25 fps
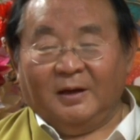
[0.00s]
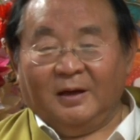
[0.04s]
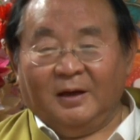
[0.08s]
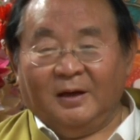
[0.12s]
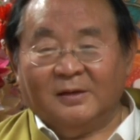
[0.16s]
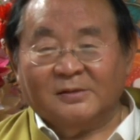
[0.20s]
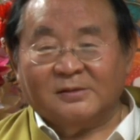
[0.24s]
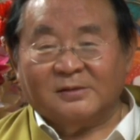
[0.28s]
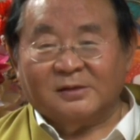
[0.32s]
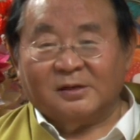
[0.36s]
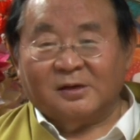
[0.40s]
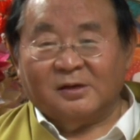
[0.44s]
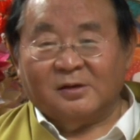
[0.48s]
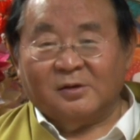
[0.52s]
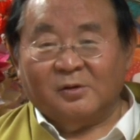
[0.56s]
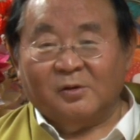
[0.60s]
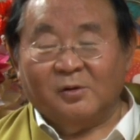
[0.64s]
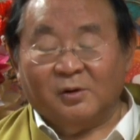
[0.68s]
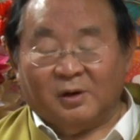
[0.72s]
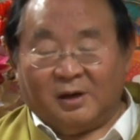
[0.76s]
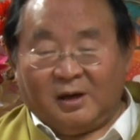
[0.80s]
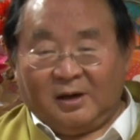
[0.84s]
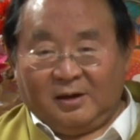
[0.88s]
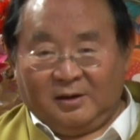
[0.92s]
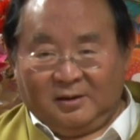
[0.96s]
And say,
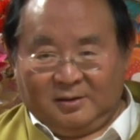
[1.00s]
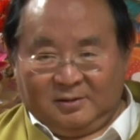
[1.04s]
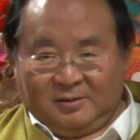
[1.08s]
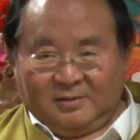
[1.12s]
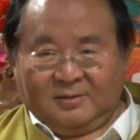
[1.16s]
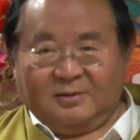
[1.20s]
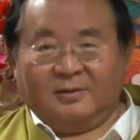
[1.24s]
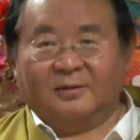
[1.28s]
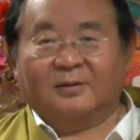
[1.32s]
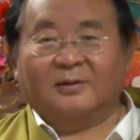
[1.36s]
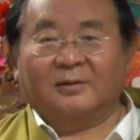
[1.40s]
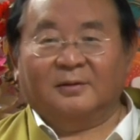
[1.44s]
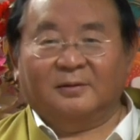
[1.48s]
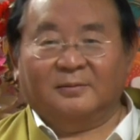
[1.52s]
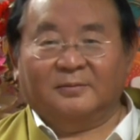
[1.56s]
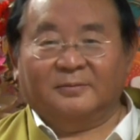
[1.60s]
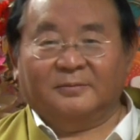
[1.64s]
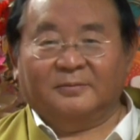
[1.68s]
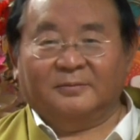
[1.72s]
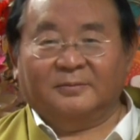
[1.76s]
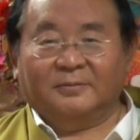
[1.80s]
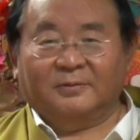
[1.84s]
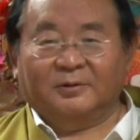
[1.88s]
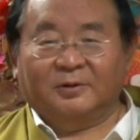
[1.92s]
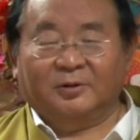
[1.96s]
okay,
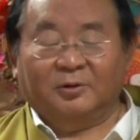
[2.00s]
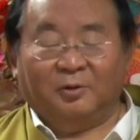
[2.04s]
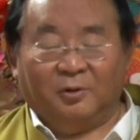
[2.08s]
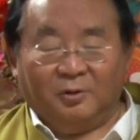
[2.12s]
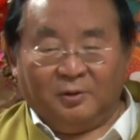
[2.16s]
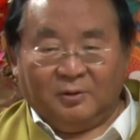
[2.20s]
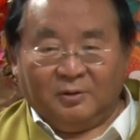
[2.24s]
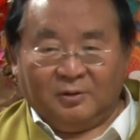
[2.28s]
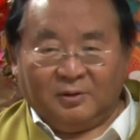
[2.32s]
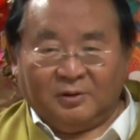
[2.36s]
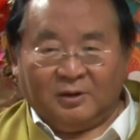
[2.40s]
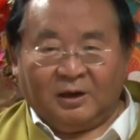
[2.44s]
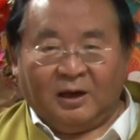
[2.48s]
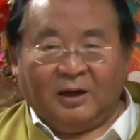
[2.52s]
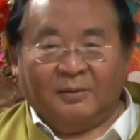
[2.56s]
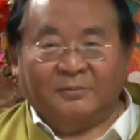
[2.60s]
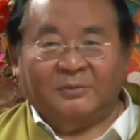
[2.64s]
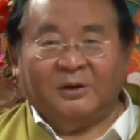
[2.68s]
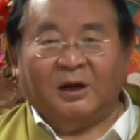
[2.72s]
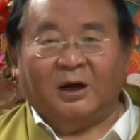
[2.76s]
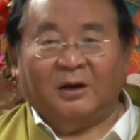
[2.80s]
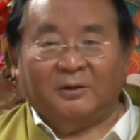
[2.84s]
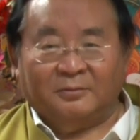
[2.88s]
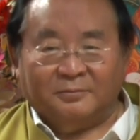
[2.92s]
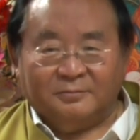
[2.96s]
you know, calm
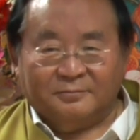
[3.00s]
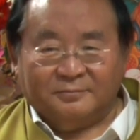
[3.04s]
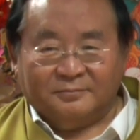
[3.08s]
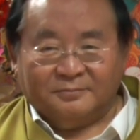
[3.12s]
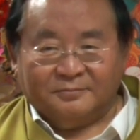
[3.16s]
down.